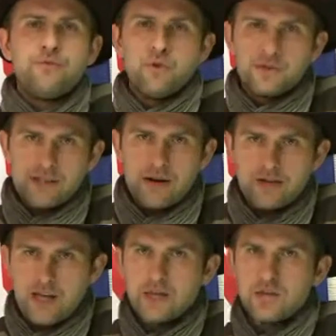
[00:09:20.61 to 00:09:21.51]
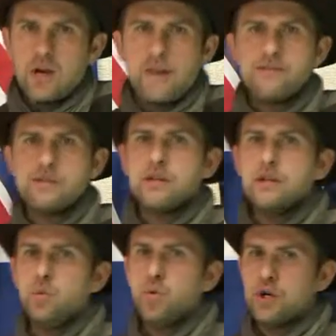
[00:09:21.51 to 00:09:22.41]
focus their attention on every
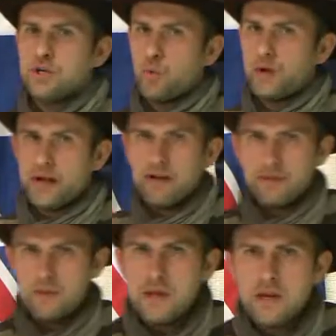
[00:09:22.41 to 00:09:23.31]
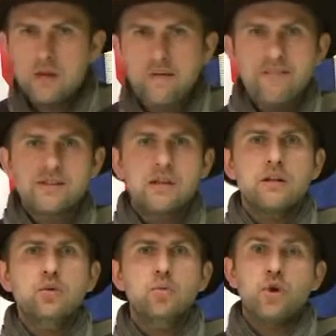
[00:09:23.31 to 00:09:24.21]
single word, work out the meaning of every
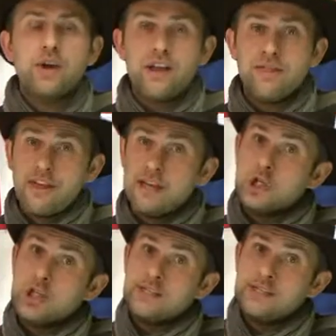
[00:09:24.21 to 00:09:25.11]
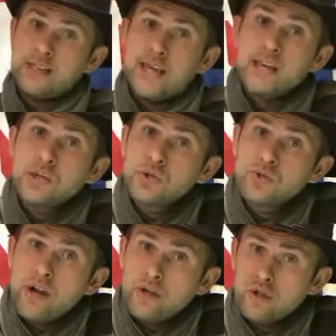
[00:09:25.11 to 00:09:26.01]
single word, and then translate into
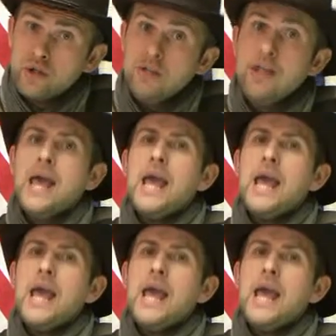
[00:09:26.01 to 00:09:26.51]
Russian,